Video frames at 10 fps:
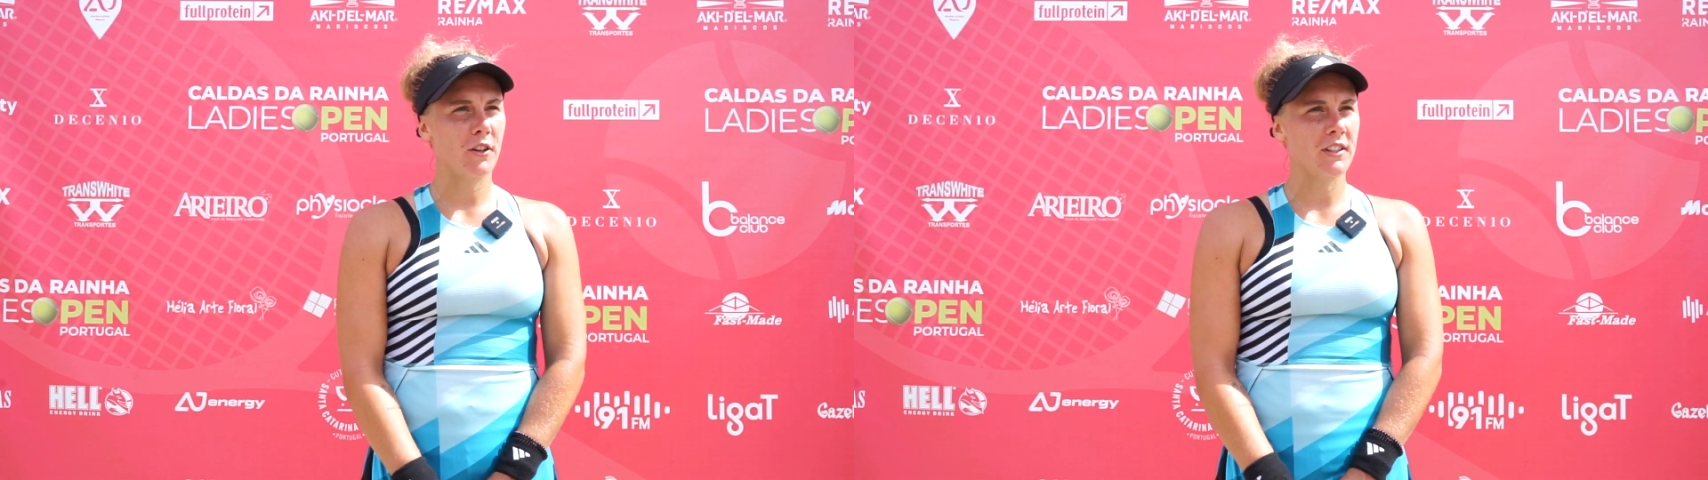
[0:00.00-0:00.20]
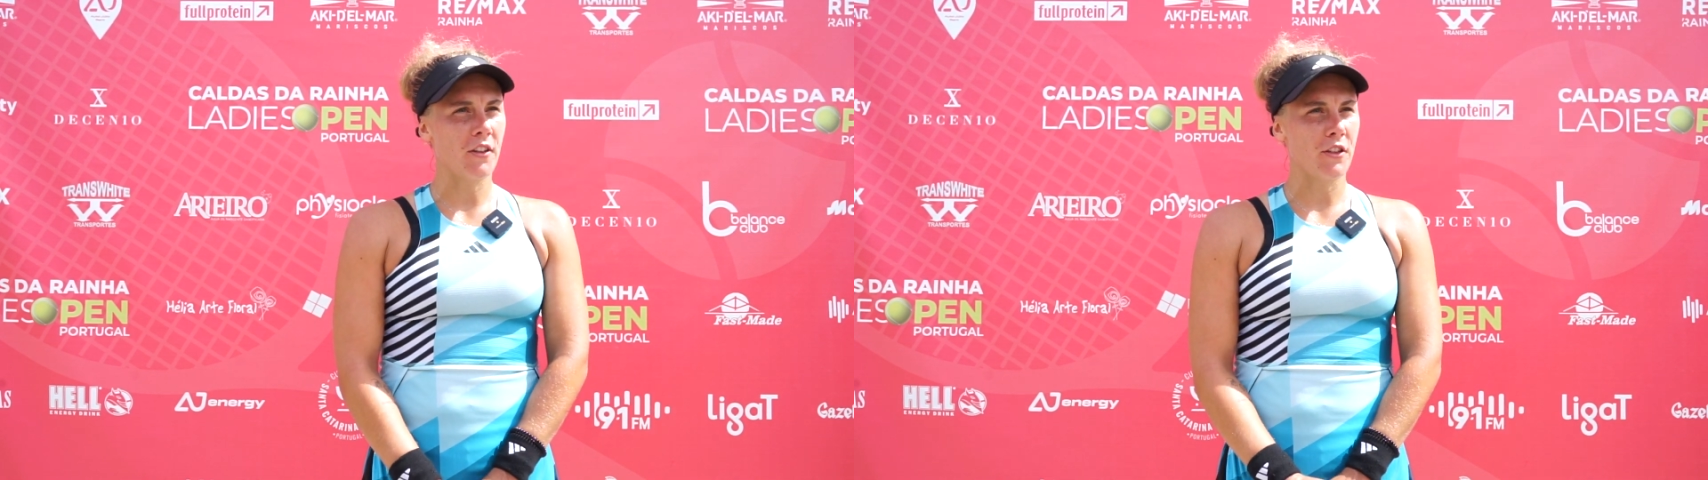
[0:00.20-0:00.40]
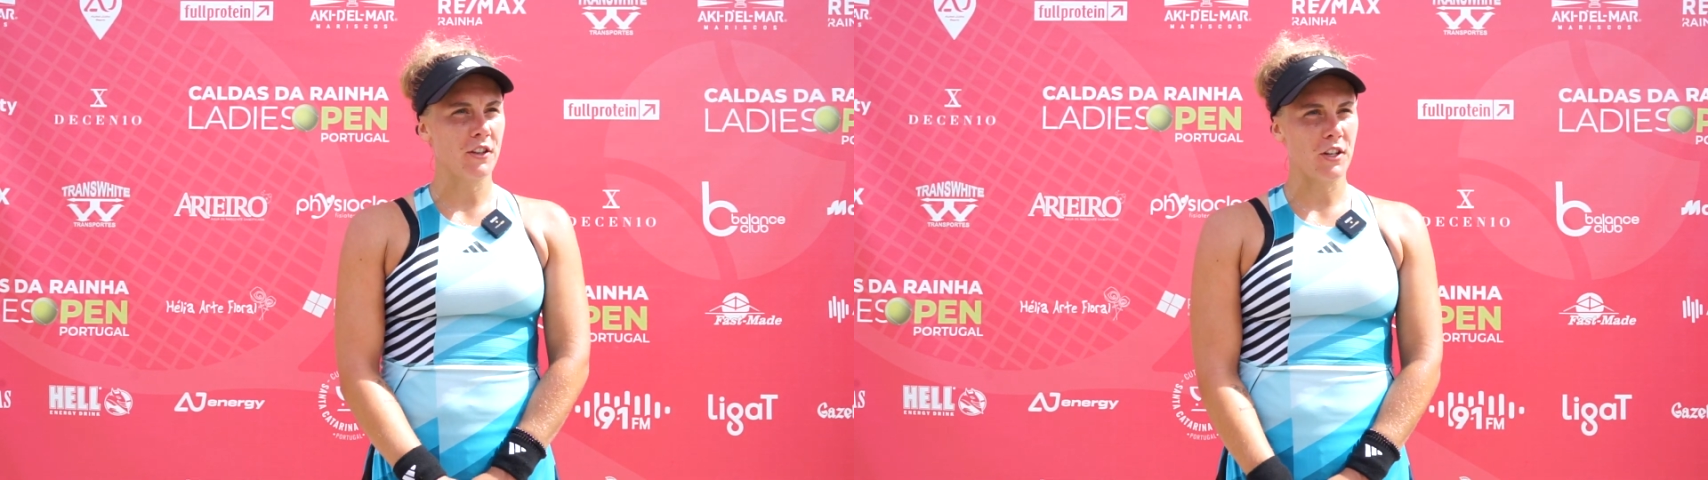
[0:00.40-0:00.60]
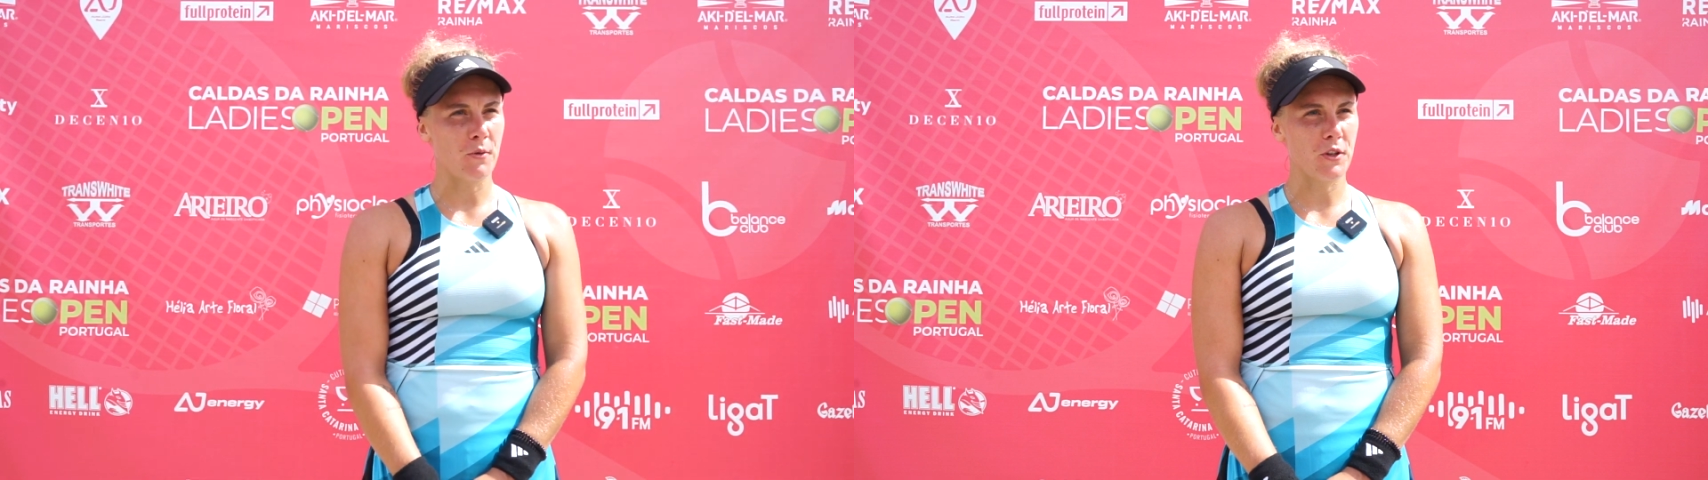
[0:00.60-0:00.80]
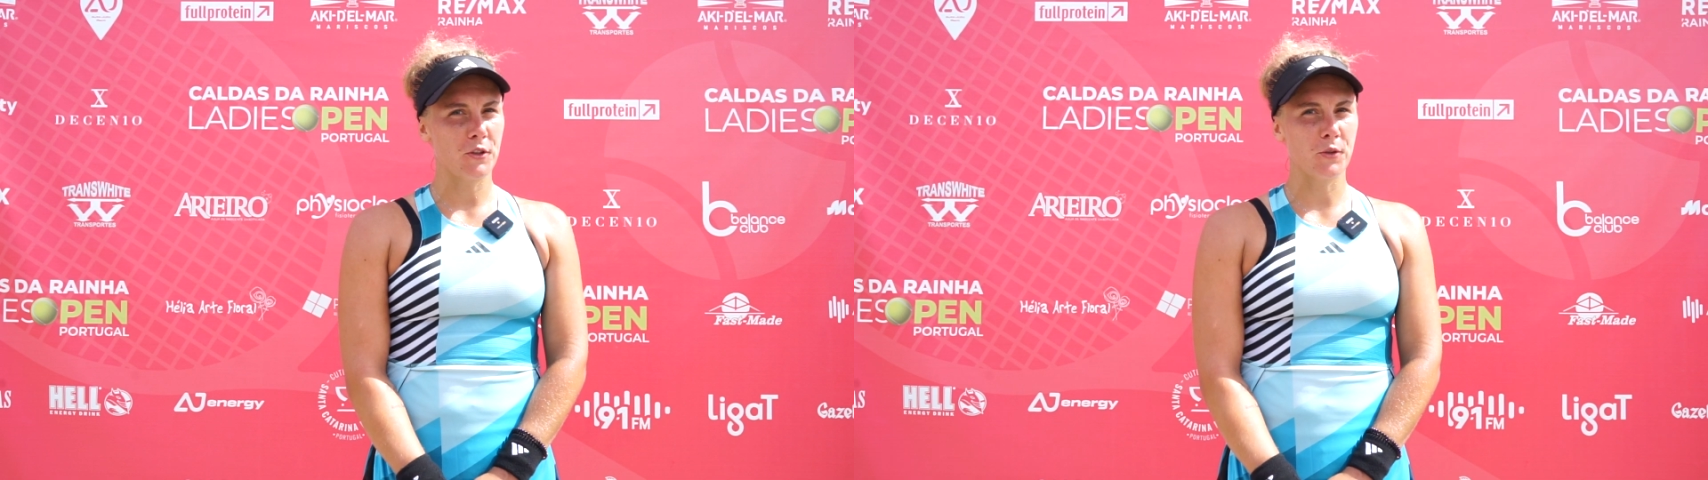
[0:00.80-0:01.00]
and I think she
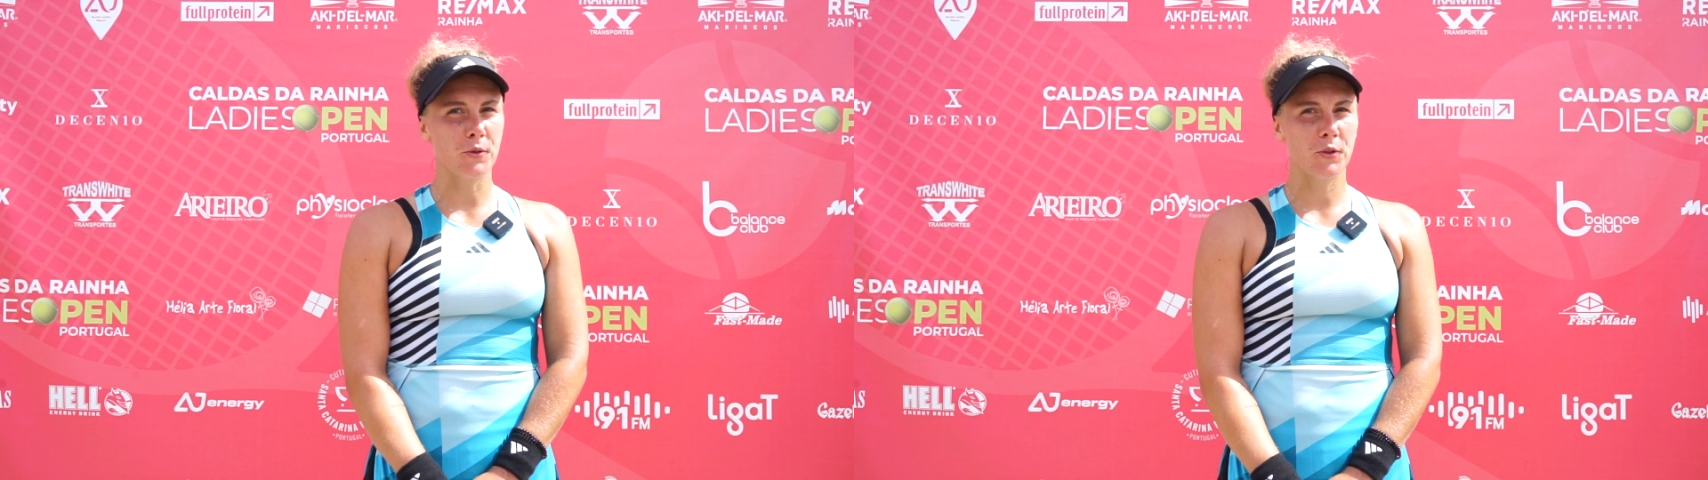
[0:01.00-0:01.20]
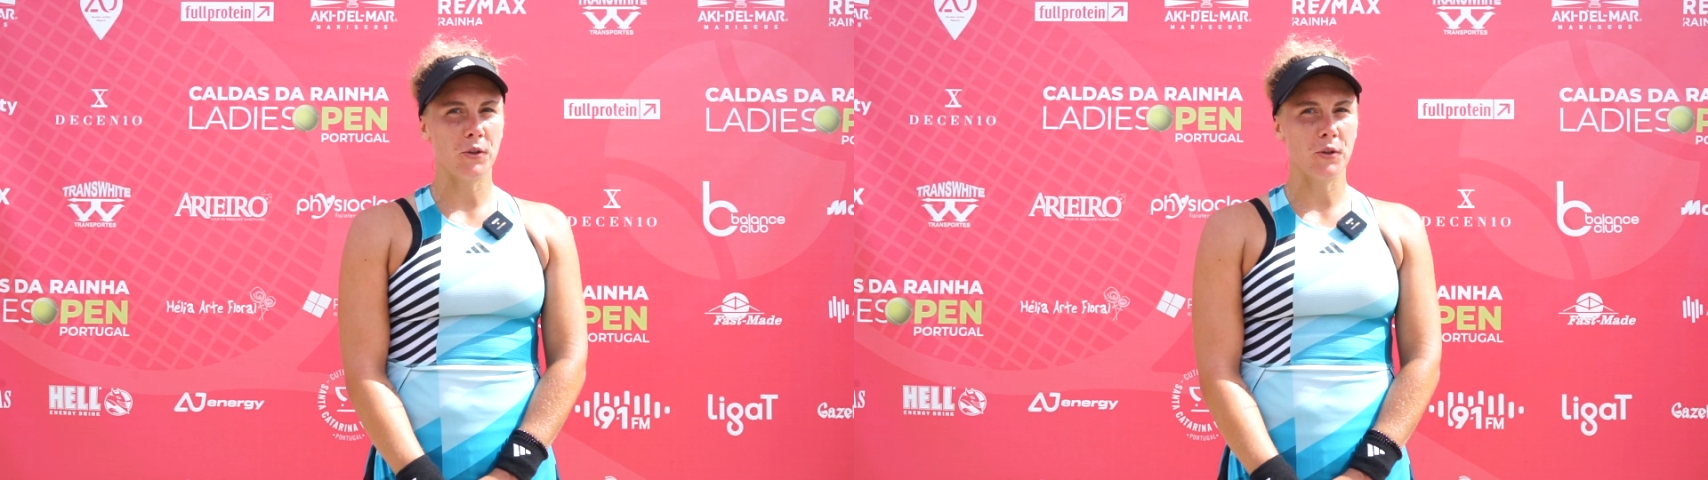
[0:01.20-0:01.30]
was too.